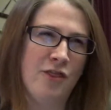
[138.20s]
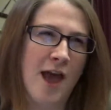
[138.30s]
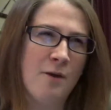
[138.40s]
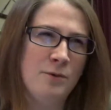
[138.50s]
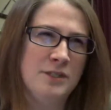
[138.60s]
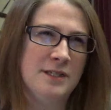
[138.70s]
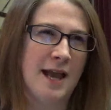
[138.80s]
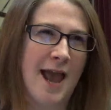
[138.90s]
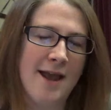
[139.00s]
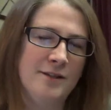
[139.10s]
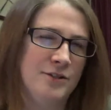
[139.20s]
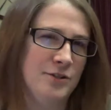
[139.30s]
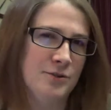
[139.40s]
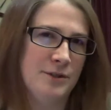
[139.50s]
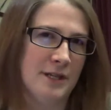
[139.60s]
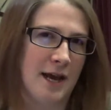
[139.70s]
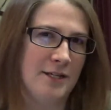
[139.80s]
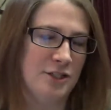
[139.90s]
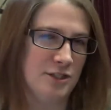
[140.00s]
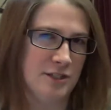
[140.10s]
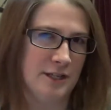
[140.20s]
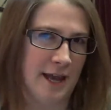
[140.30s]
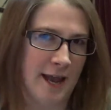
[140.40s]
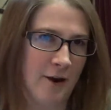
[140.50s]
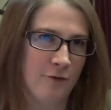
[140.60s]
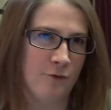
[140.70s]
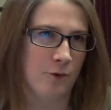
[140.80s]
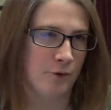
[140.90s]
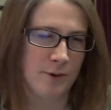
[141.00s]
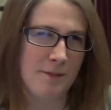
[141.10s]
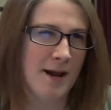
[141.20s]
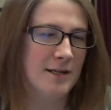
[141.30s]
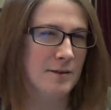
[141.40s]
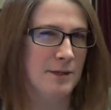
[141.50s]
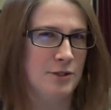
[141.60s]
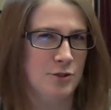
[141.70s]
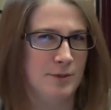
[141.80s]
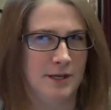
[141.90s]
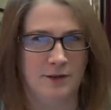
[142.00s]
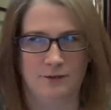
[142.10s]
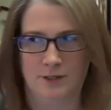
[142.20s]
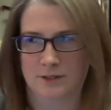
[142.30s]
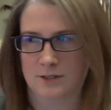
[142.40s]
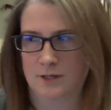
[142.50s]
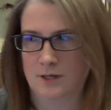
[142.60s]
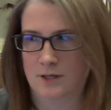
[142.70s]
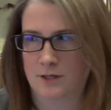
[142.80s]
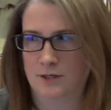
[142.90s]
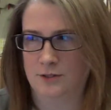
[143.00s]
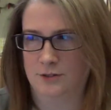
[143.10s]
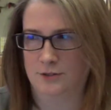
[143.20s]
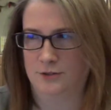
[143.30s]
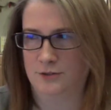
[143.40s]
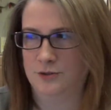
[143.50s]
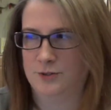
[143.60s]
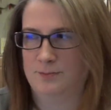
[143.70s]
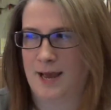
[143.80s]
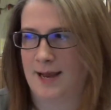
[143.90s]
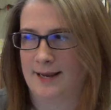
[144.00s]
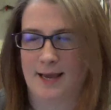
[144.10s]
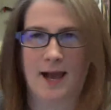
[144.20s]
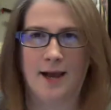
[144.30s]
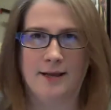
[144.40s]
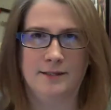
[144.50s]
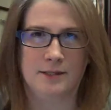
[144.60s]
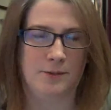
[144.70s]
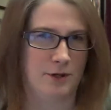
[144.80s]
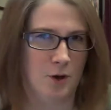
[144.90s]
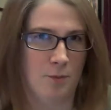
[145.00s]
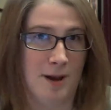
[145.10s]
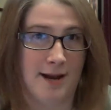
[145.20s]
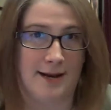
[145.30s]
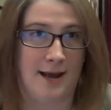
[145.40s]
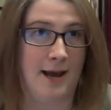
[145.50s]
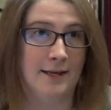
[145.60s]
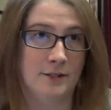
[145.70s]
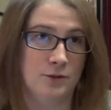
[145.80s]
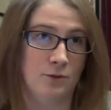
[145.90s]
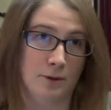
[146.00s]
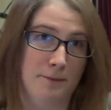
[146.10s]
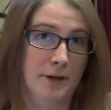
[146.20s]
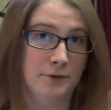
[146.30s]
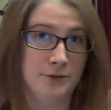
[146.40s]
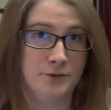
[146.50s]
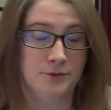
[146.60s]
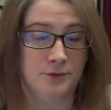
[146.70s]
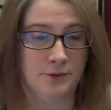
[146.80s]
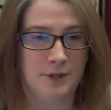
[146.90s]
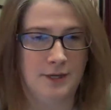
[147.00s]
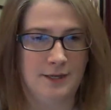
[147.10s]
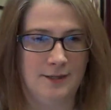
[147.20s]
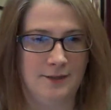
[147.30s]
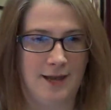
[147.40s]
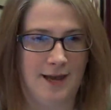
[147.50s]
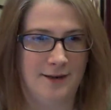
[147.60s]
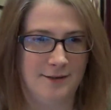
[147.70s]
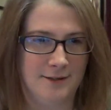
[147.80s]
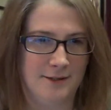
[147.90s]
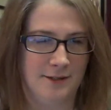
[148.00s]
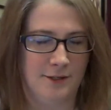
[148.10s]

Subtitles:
that was an attitude that I just didn't care for. It reminded me too many of these douchebag guys I would know back in high school or middle school that,